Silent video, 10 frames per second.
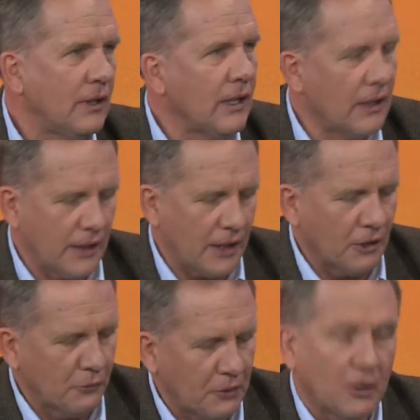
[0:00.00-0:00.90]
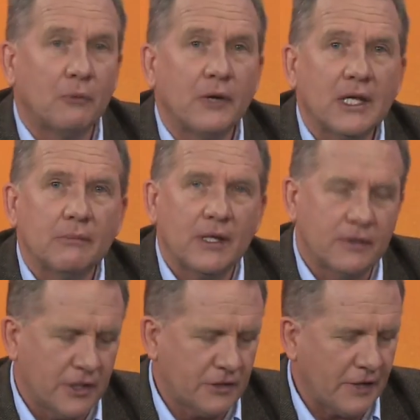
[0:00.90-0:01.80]
And I want to
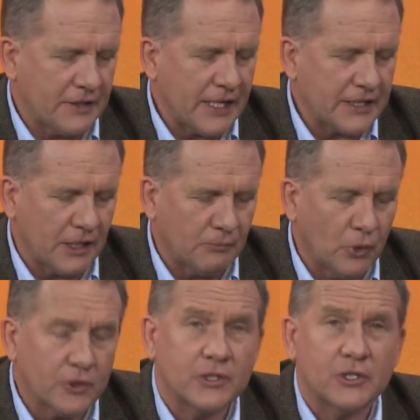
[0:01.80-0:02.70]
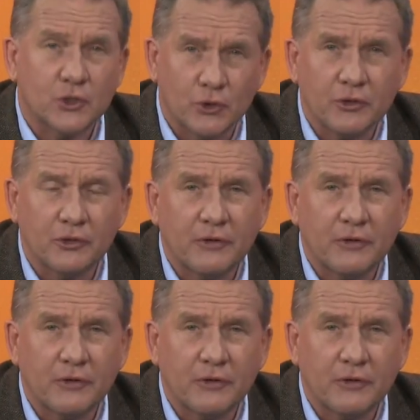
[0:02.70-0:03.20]
recommend these fantastic books. This is Truth and